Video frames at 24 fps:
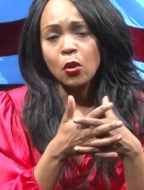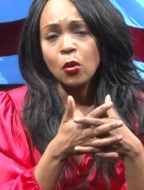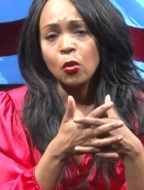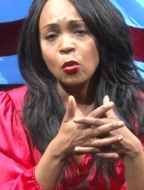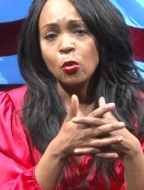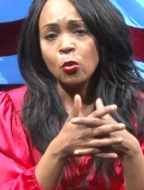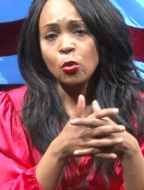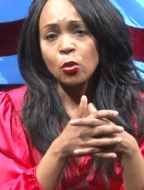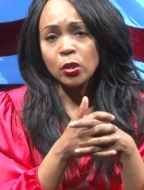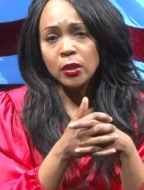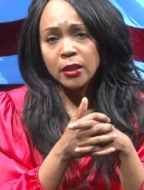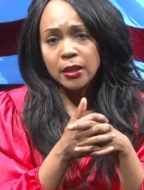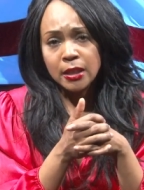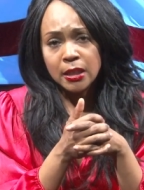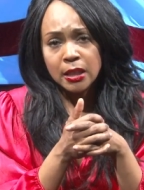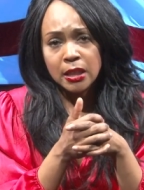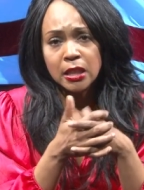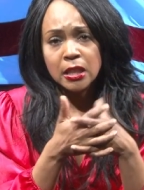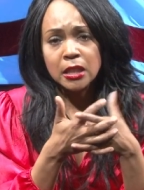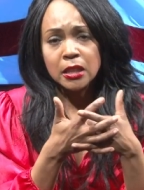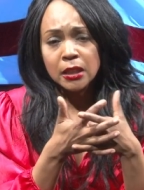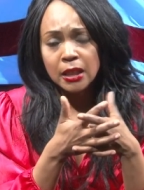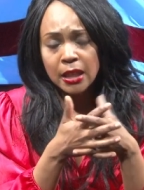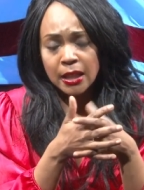early
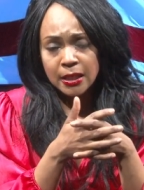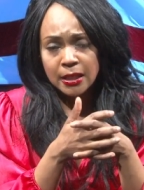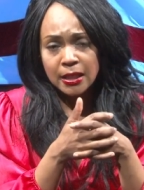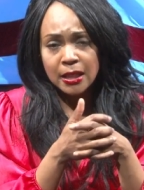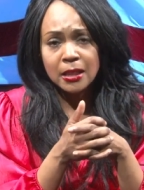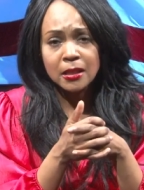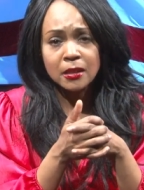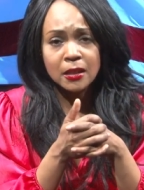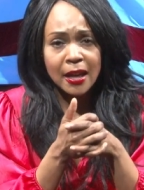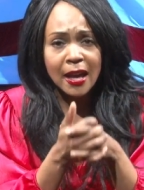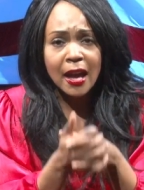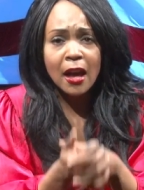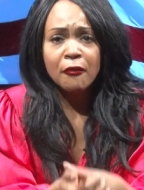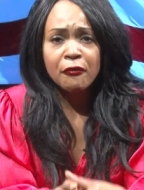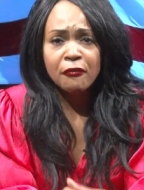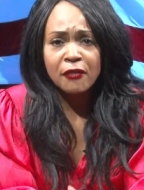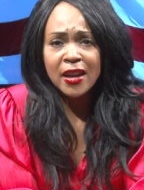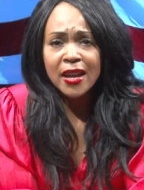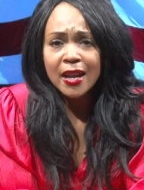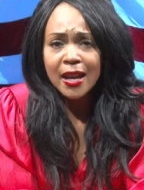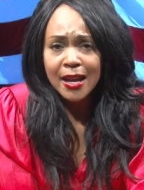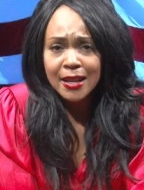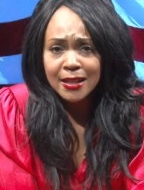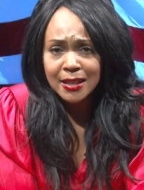teens, late teens, they have
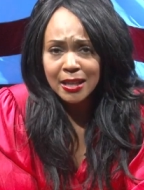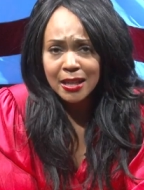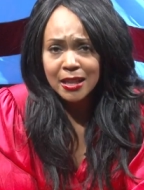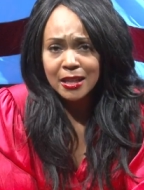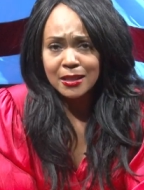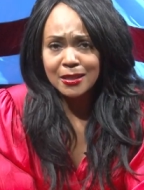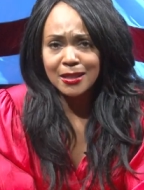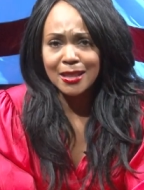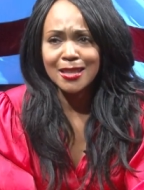fake IDs.